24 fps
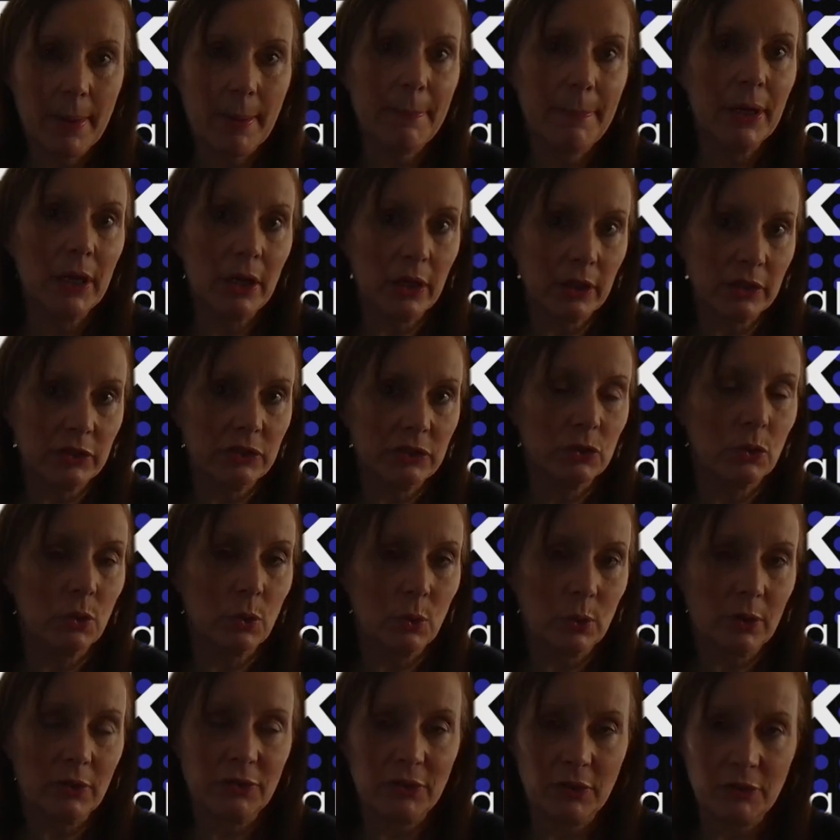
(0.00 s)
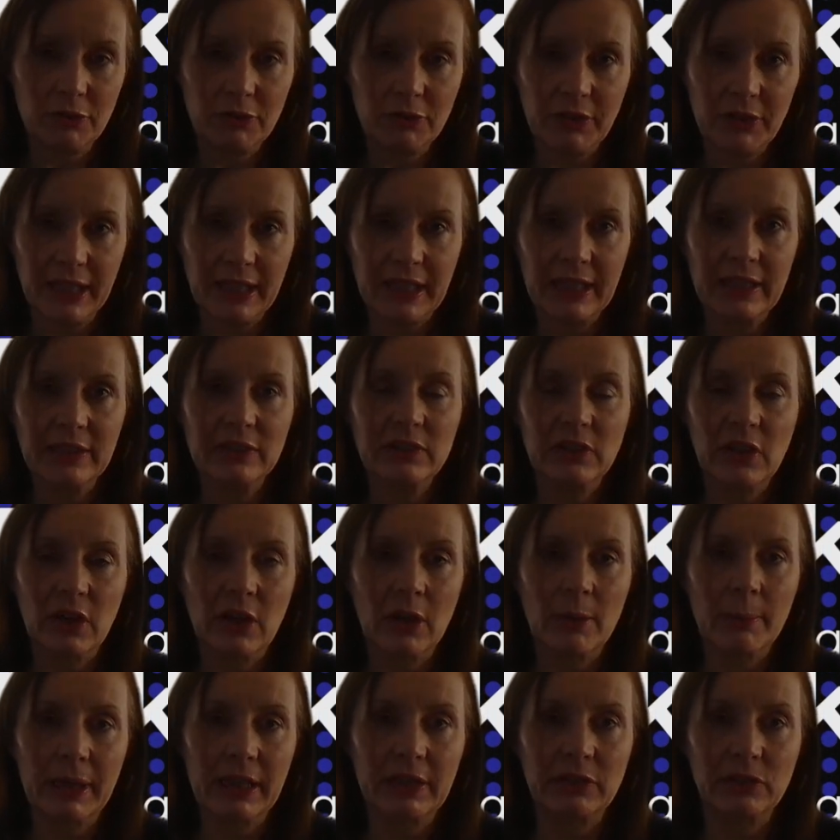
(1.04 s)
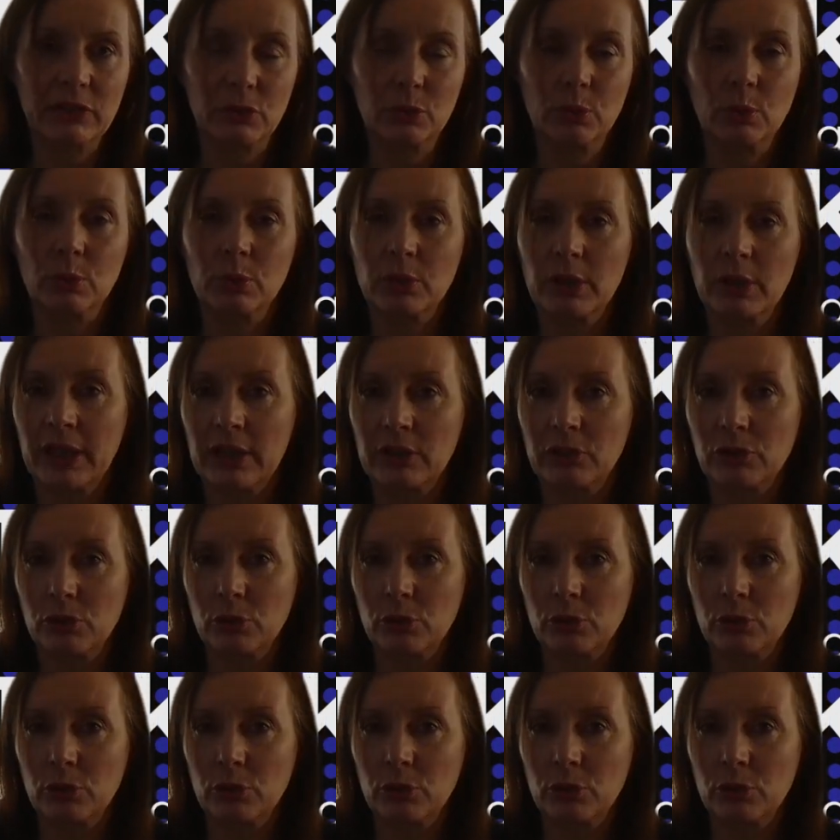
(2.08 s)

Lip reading: plus all of the fees, is your